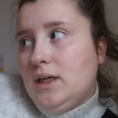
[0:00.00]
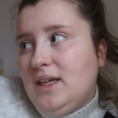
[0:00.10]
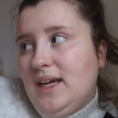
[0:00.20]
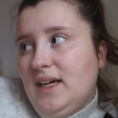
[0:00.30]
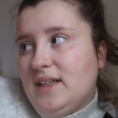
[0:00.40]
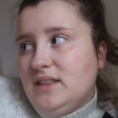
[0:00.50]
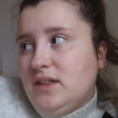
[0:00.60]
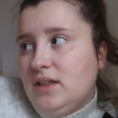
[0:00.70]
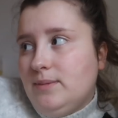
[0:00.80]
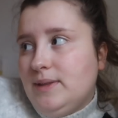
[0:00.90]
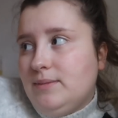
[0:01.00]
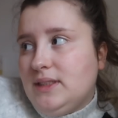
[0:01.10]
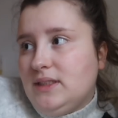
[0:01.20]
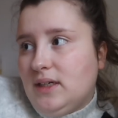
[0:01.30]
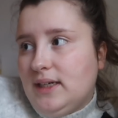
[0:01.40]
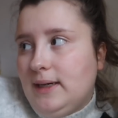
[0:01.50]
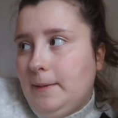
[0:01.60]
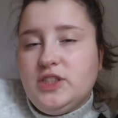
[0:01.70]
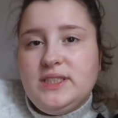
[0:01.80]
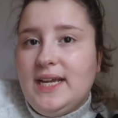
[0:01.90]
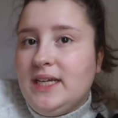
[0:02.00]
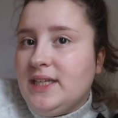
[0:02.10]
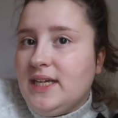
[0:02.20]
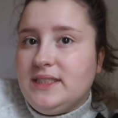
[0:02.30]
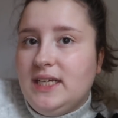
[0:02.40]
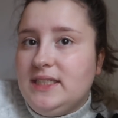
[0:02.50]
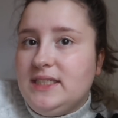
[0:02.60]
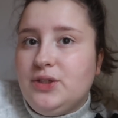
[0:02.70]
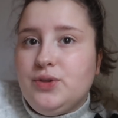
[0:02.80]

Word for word: And yeah, that's kind of been my diet. Just taking things easy.